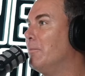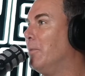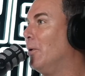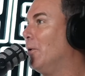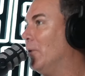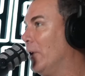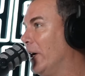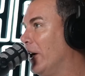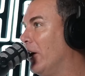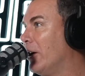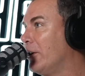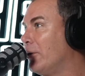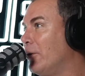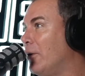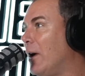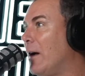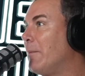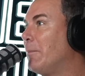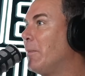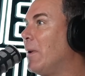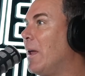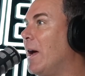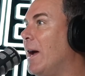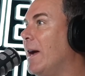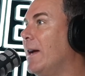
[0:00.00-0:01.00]
boy, I grew
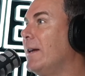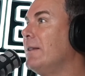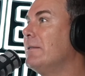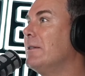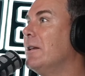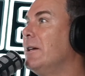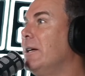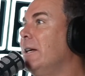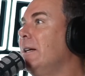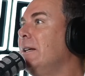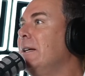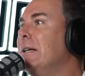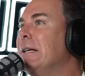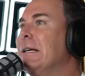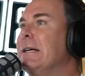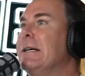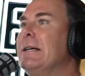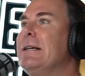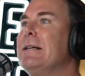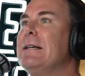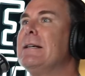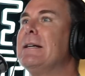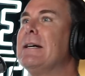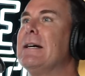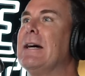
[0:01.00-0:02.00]
up playing league.
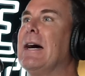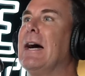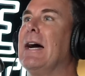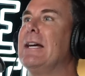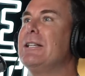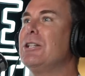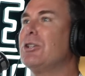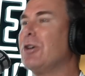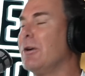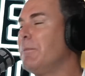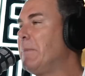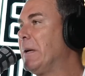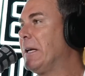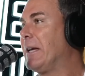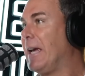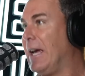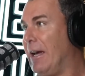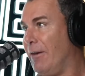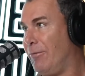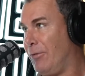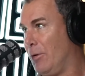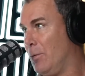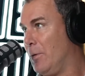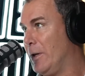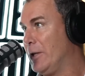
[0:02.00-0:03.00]
You've got to be
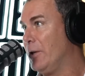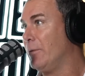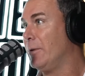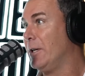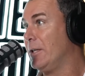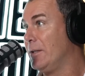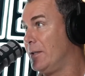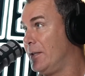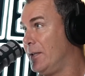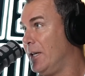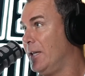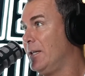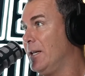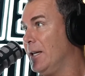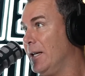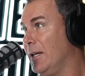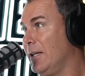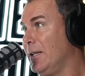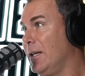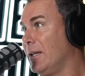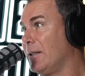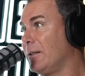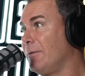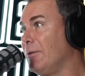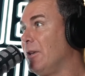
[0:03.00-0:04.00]
careful when you're in
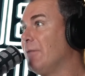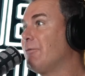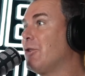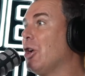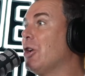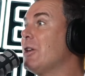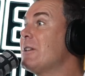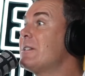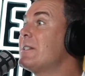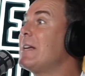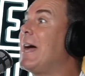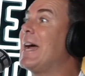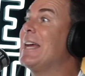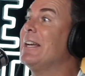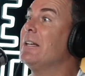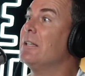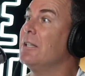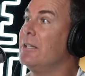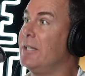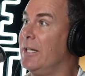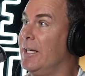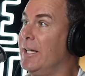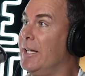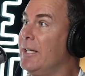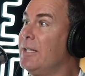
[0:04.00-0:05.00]
Sydney. You've got to say
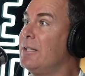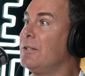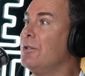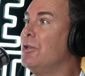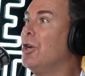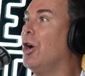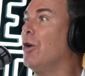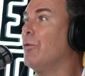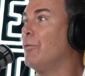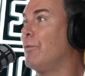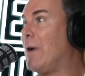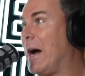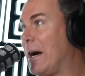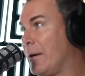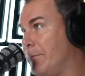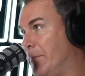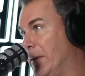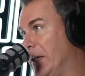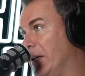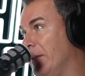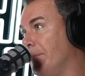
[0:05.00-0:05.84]
league, not rugby.